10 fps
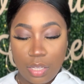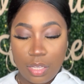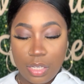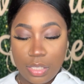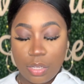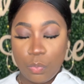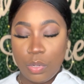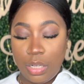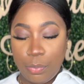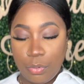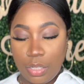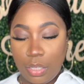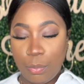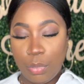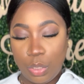There's a really
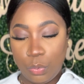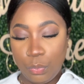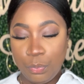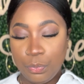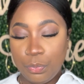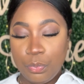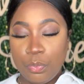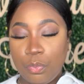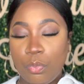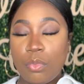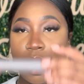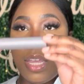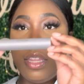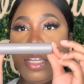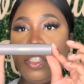pretty blue.
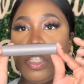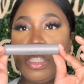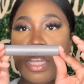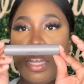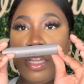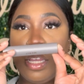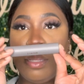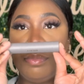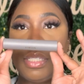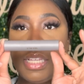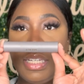And this just comes